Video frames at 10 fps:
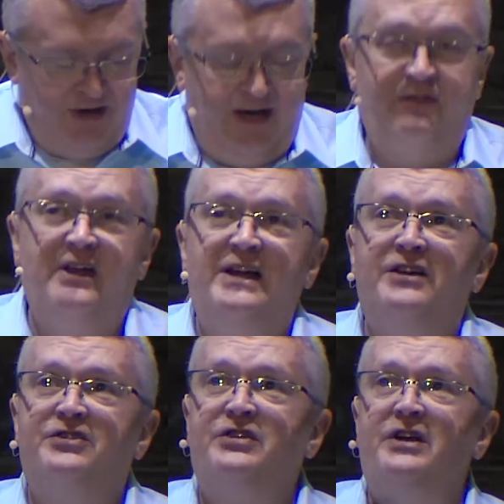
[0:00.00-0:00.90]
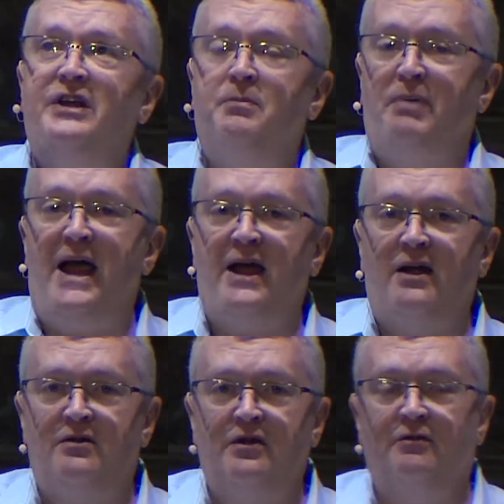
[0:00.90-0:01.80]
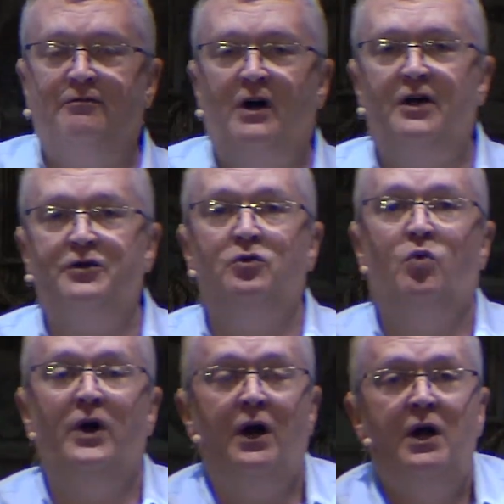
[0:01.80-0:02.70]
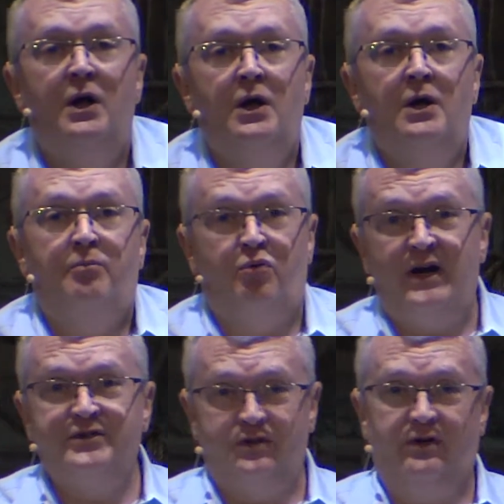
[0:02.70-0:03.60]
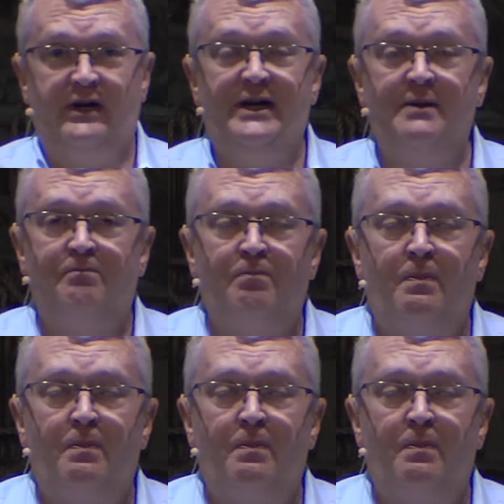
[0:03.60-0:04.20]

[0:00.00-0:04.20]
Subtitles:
and then he ascended back to the Father, where presently